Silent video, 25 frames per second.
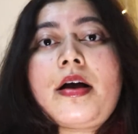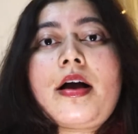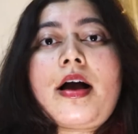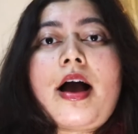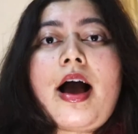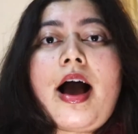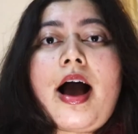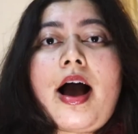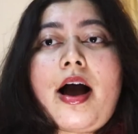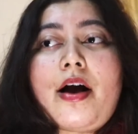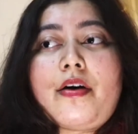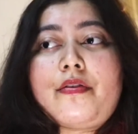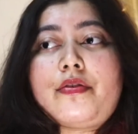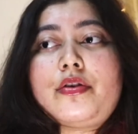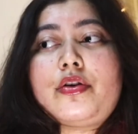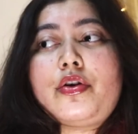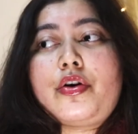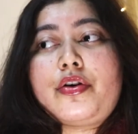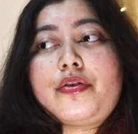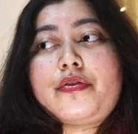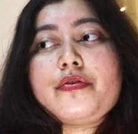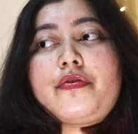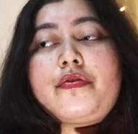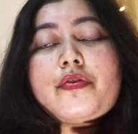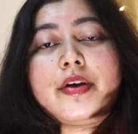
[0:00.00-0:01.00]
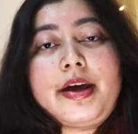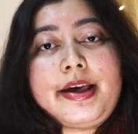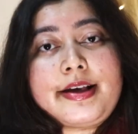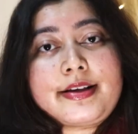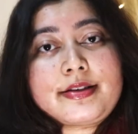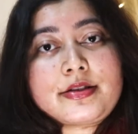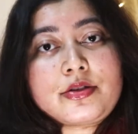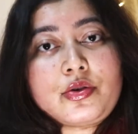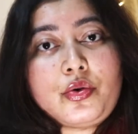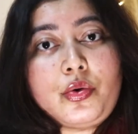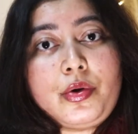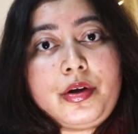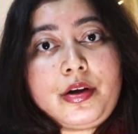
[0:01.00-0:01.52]
have a lot of
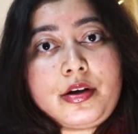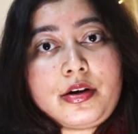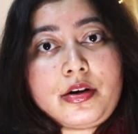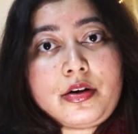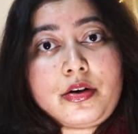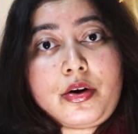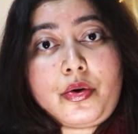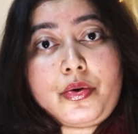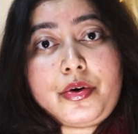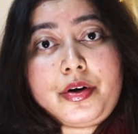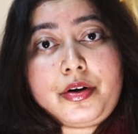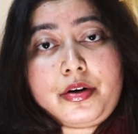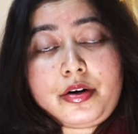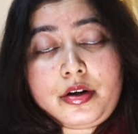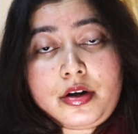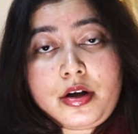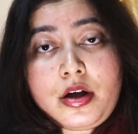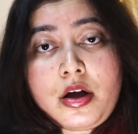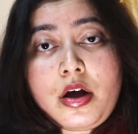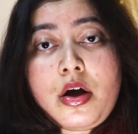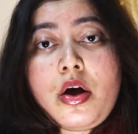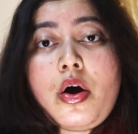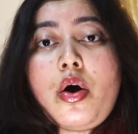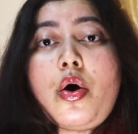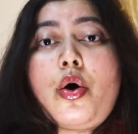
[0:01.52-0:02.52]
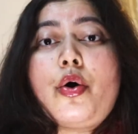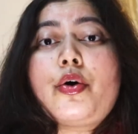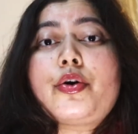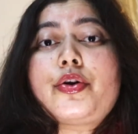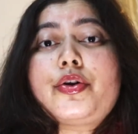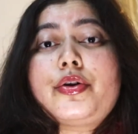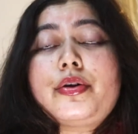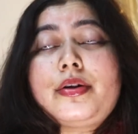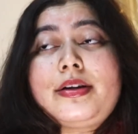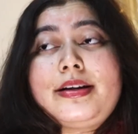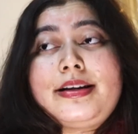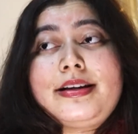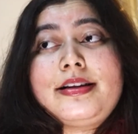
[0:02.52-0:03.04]
fakes going around, or
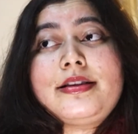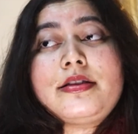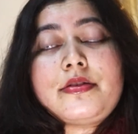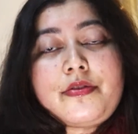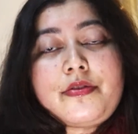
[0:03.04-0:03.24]
in